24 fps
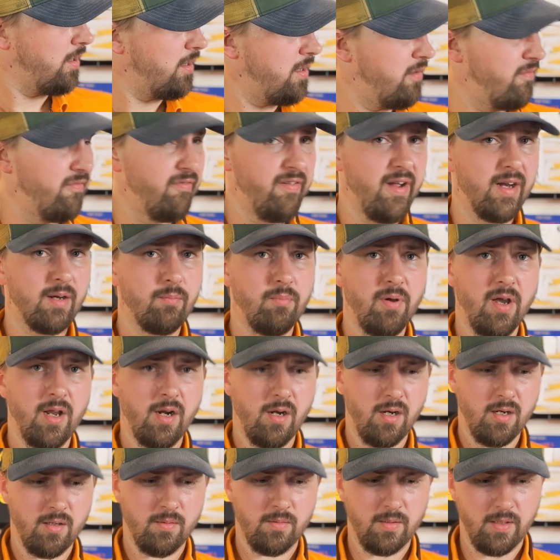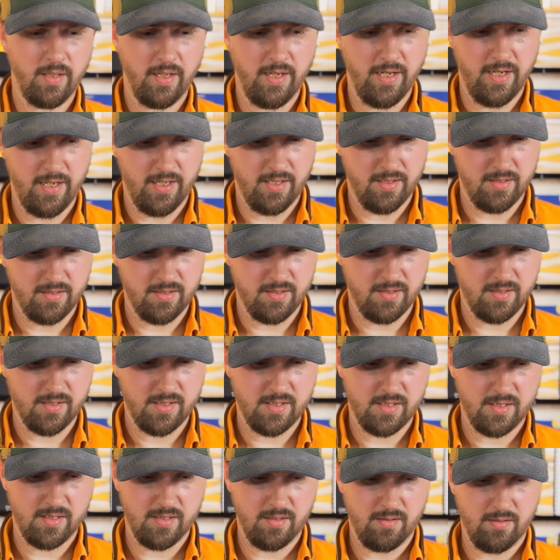effect pedal and
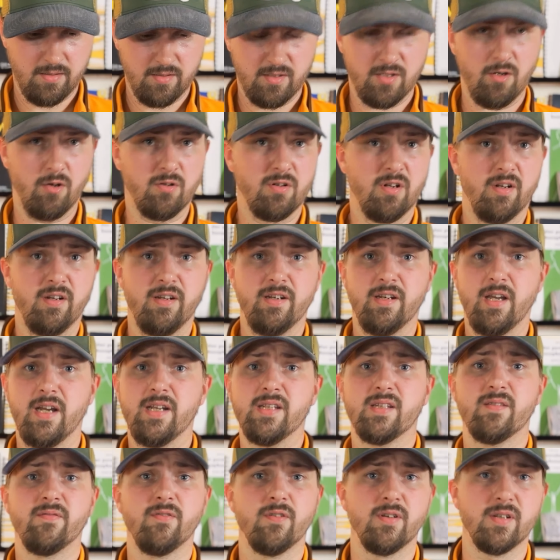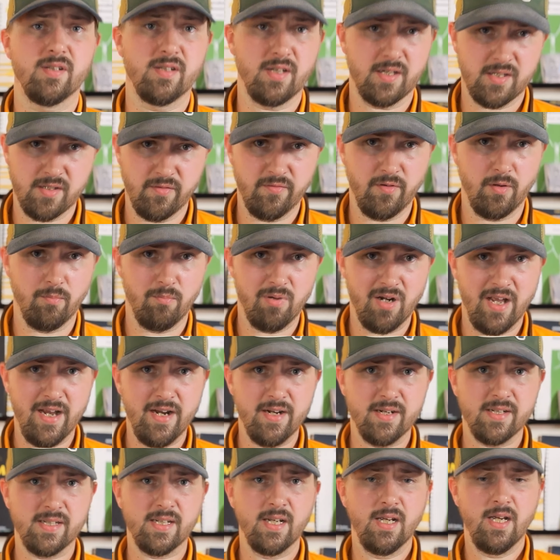it's totally nice for saxophone
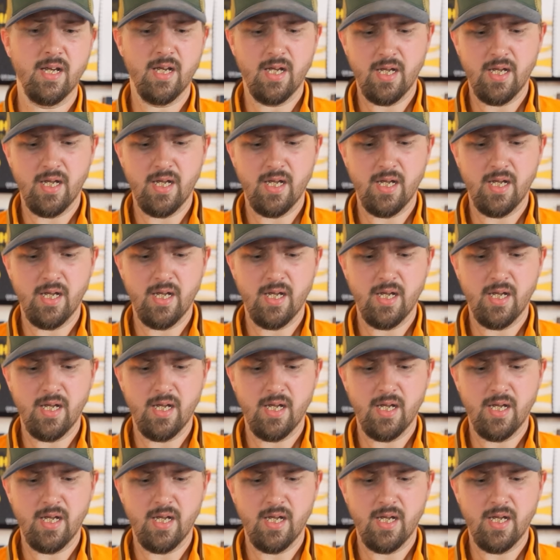players.